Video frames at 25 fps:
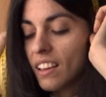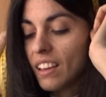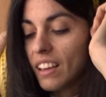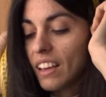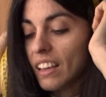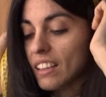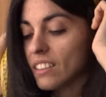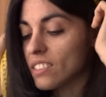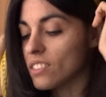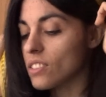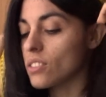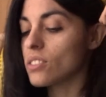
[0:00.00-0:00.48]

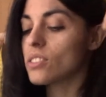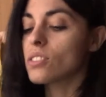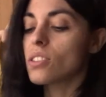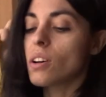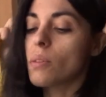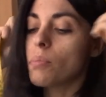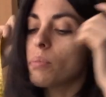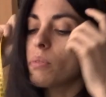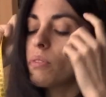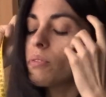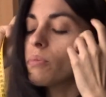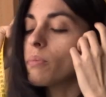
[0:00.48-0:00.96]
it's on
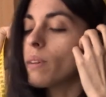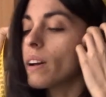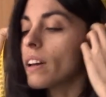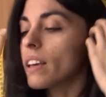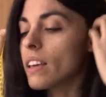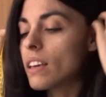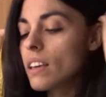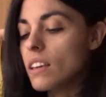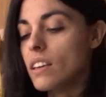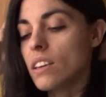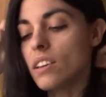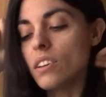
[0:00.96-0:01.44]
top of
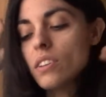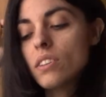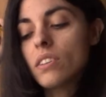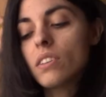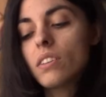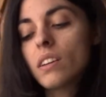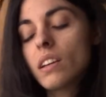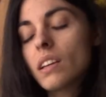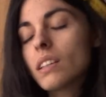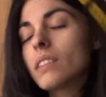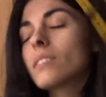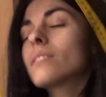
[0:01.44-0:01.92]
my ear.
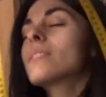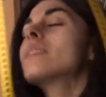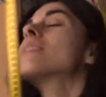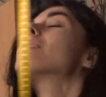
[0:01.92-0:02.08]
It